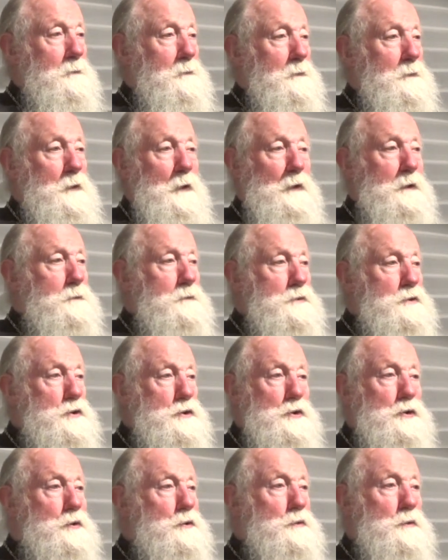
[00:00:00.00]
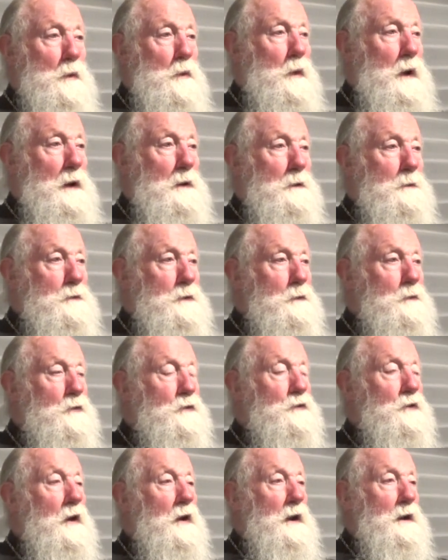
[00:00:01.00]
Not even shoes were wet. There was no
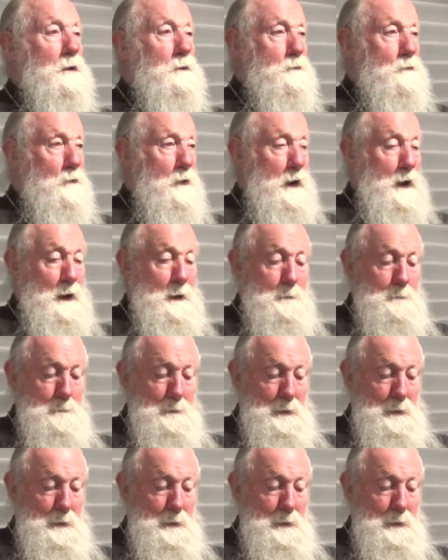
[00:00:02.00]
sign of rain.